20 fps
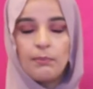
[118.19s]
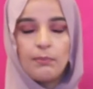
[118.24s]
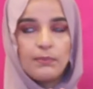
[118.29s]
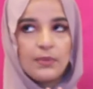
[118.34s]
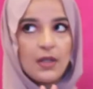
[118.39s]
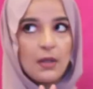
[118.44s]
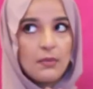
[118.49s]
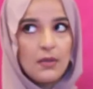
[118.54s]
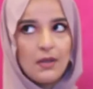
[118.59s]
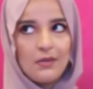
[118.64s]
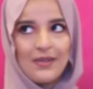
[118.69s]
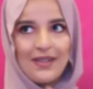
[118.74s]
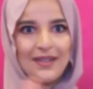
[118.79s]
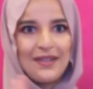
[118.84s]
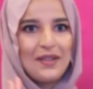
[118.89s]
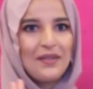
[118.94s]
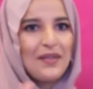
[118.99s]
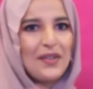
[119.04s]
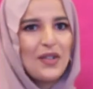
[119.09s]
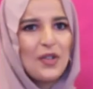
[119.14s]
Sometimes they
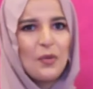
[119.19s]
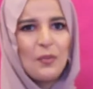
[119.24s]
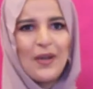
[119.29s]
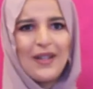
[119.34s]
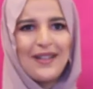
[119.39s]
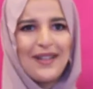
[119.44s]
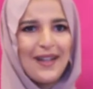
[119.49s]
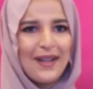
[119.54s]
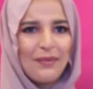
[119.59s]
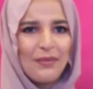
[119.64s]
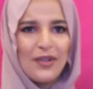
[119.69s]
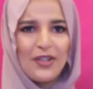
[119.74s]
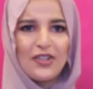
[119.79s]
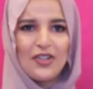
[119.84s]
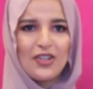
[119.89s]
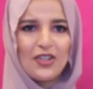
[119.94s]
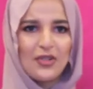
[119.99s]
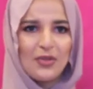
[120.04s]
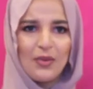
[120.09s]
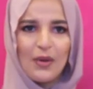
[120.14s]
didn't even know my name. They
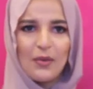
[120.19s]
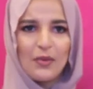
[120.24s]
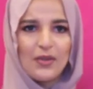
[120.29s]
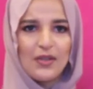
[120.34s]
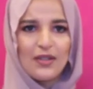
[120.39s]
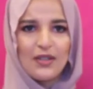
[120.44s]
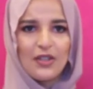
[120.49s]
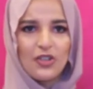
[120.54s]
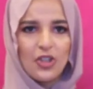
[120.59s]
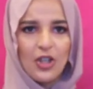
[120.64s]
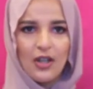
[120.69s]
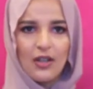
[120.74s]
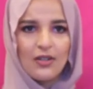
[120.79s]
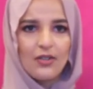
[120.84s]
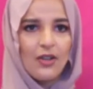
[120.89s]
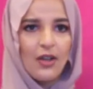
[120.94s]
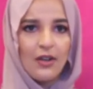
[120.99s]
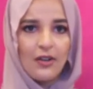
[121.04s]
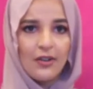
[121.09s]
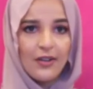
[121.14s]
just knew I was a sheikh's
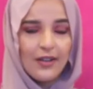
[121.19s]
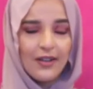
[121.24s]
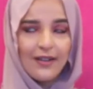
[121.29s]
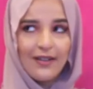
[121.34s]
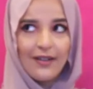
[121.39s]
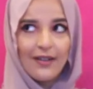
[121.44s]
daughter.